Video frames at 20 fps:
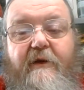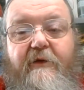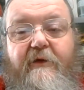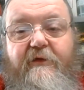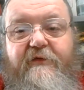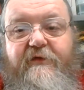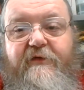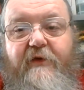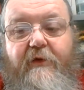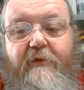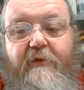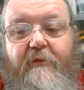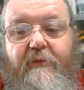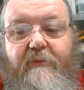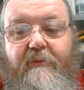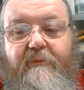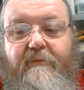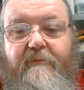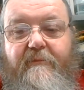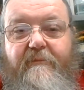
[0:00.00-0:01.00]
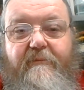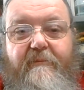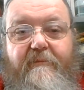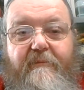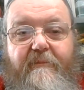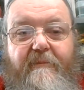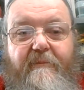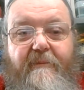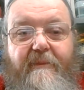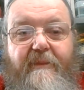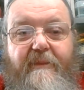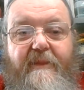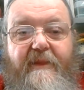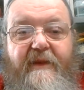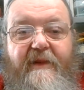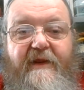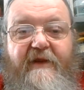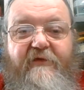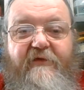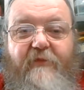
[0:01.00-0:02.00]
So
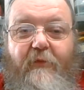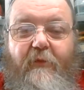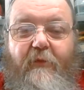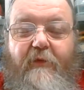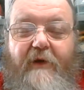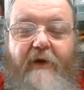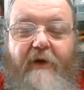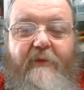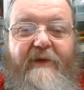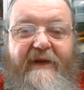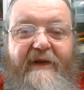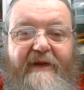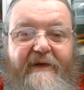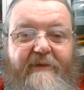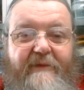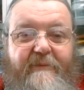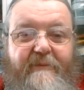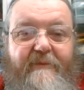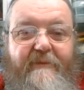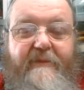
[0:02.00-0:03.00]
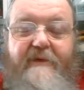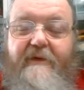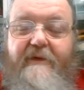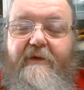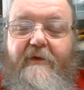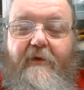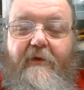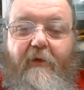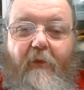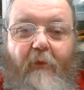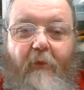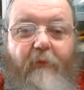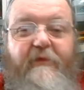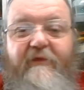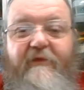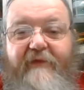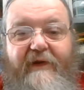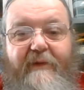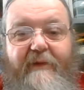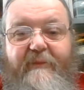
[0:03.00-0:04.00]
it's all go here, all
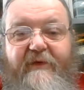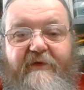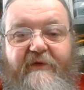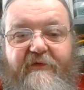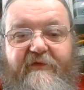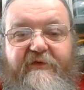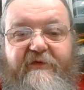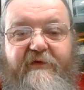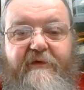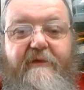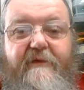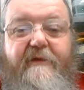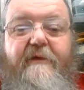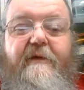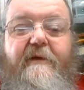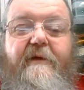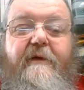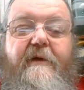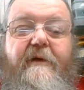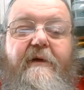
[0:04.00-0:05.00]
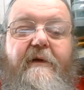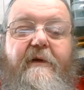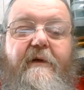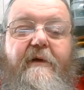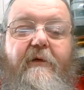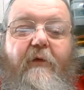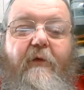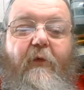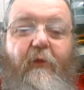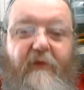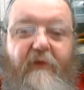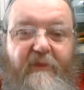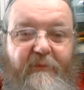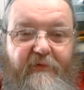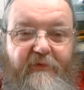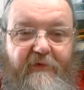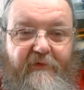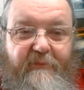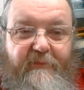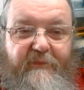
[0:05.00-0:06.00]
developments, all
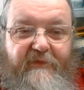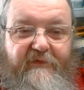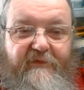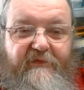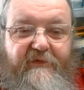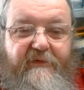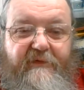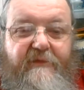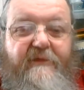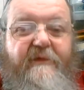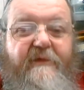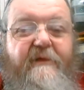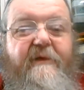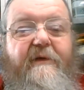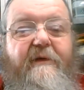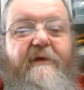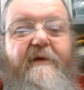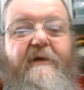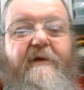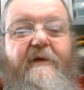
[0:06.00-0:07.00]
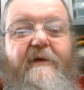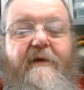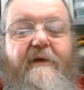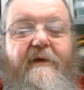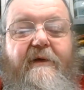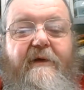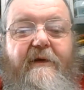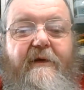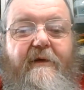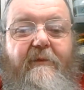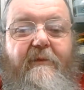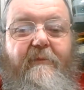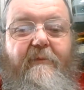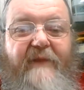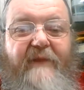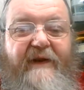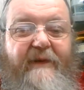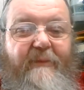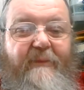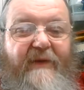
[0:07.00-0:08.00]
improvements,
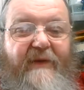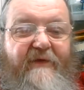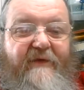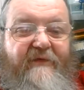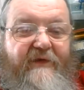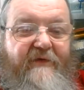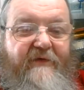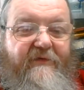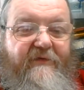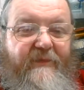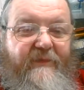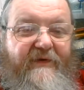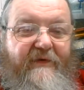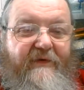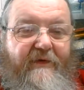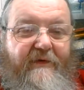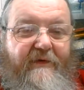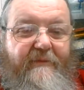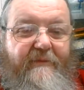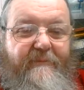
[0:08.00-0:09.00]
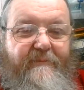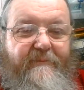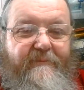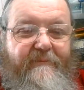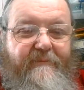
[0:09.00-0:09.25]
many things to be done,